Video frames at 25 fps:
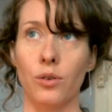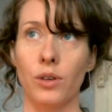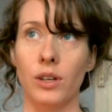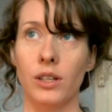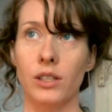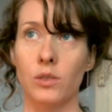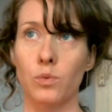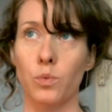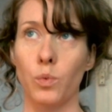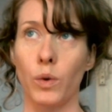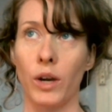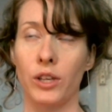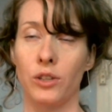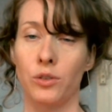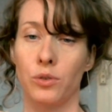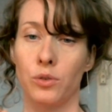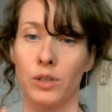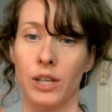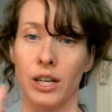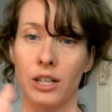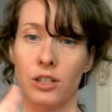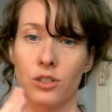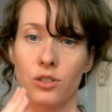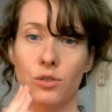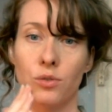it's where you
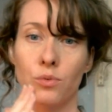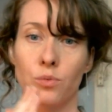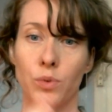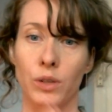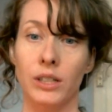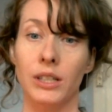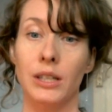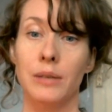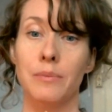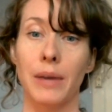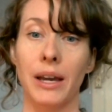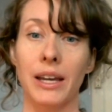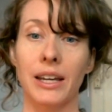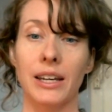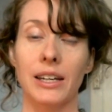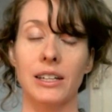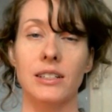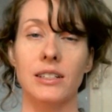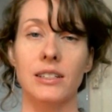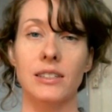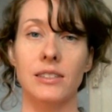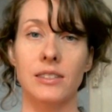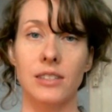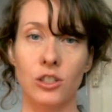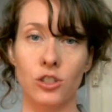get to really make a
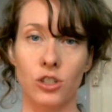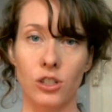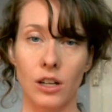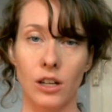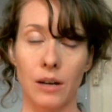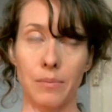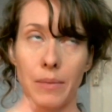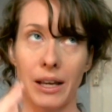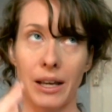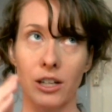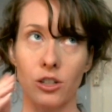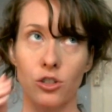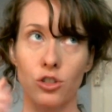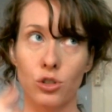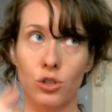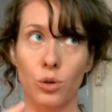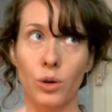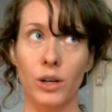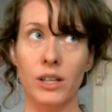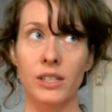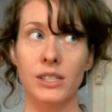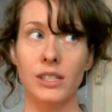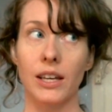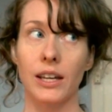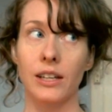decision and make a
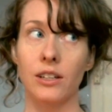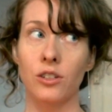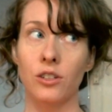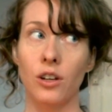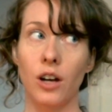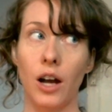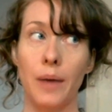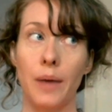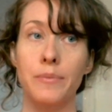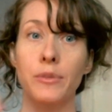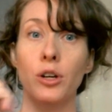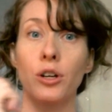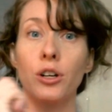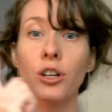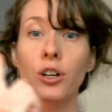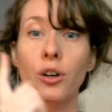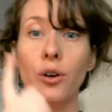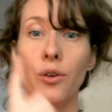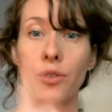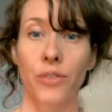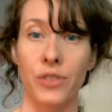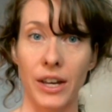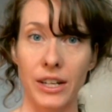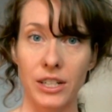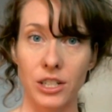choice, and I'm going to
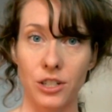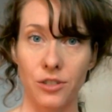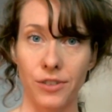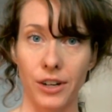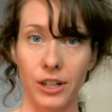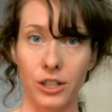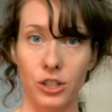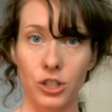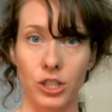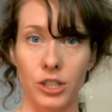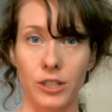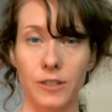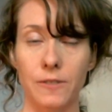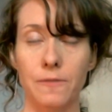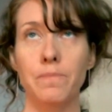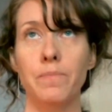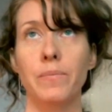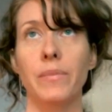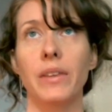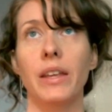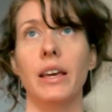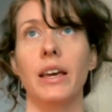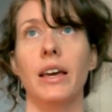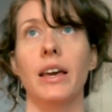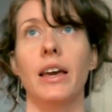go that direction.
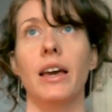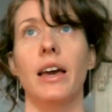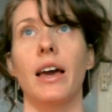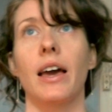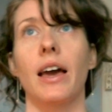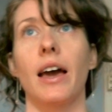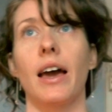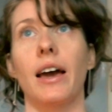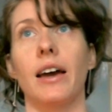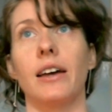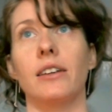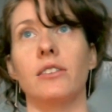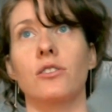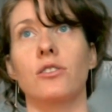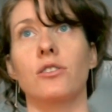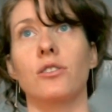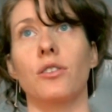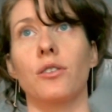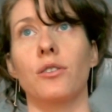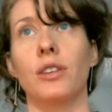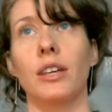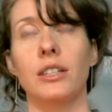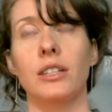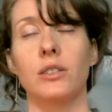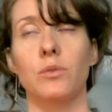And
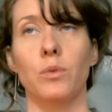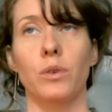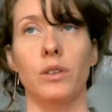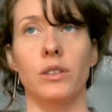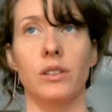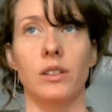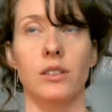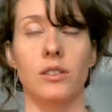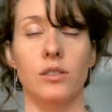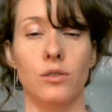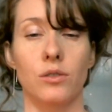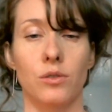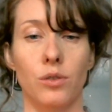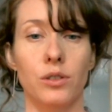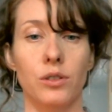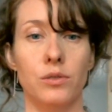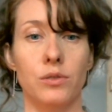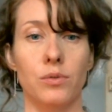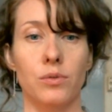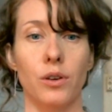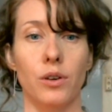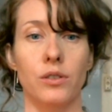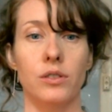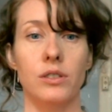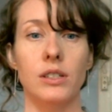so that's what this
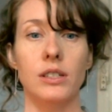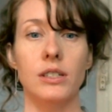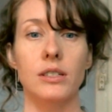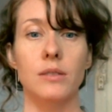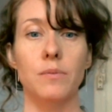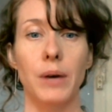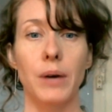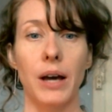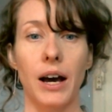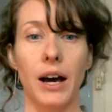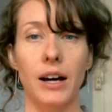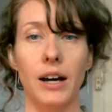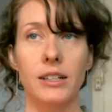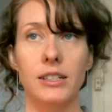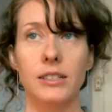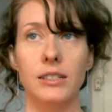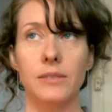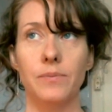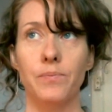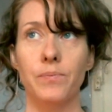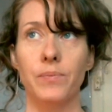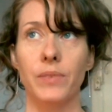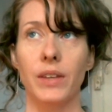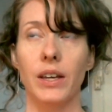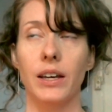crossroads is about.
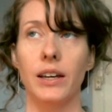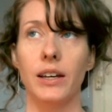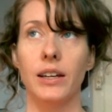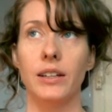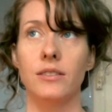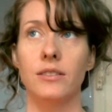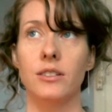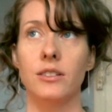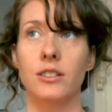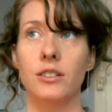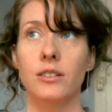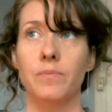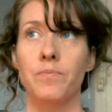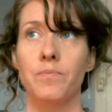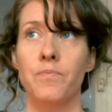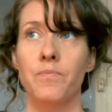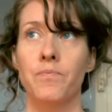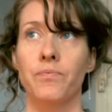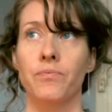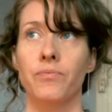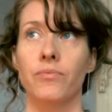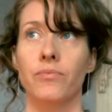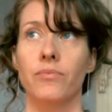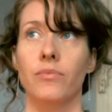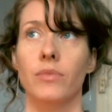And
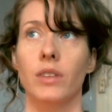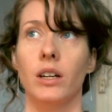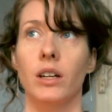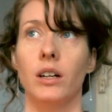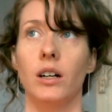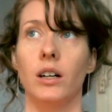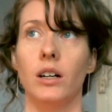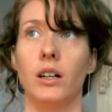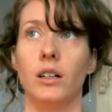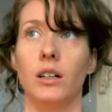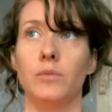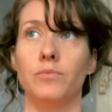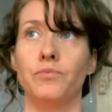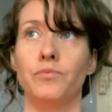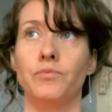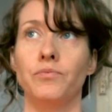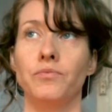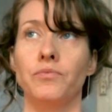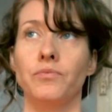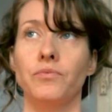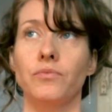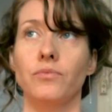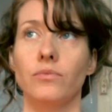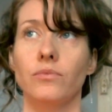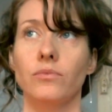
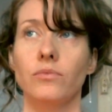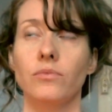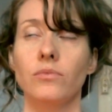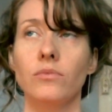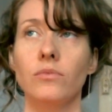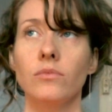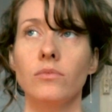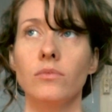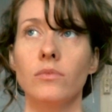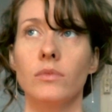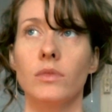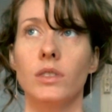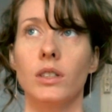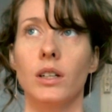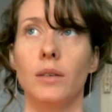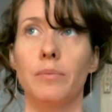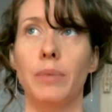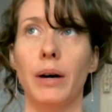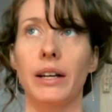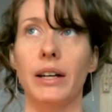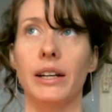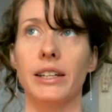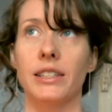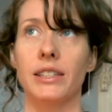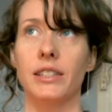
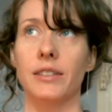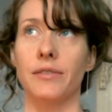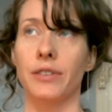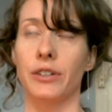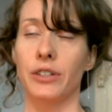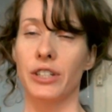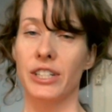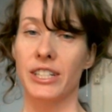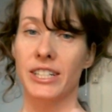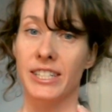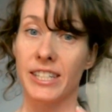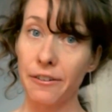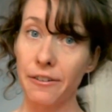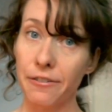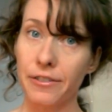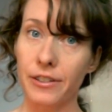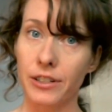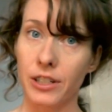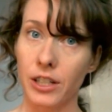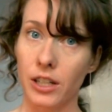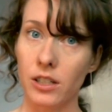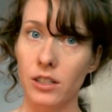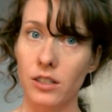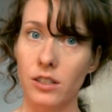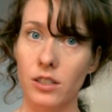but it's a very
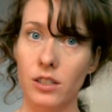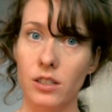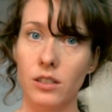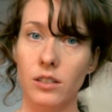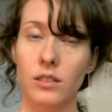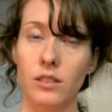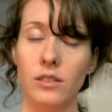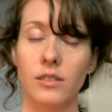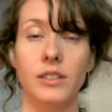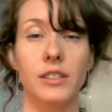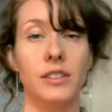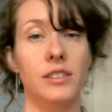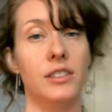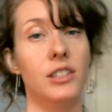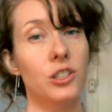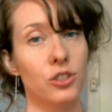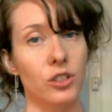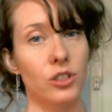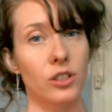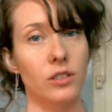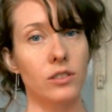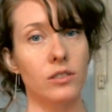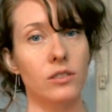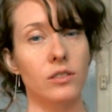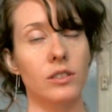definite
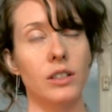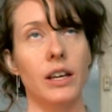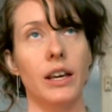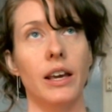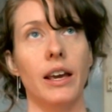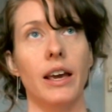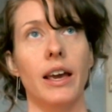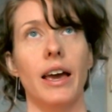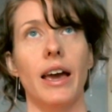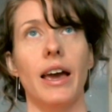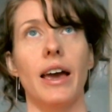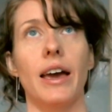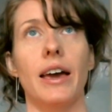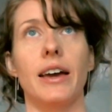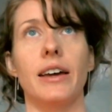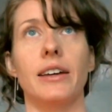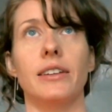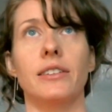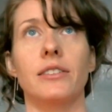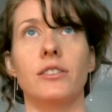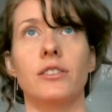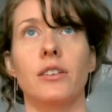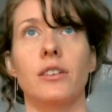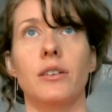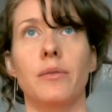decision.
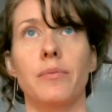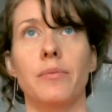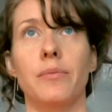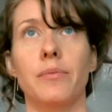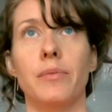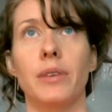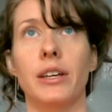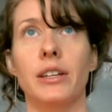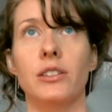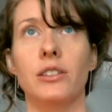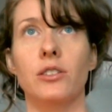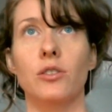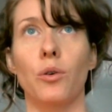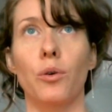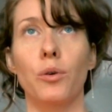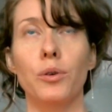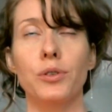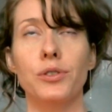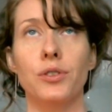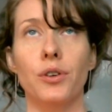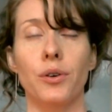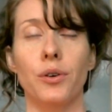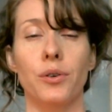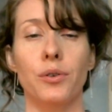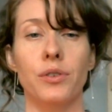And it's
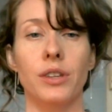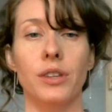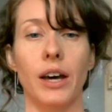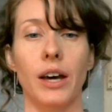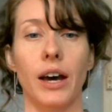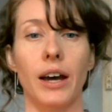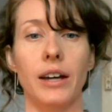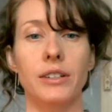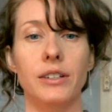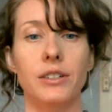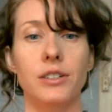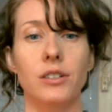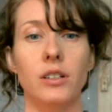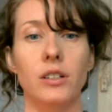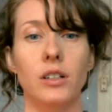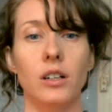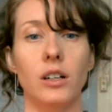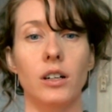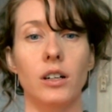also that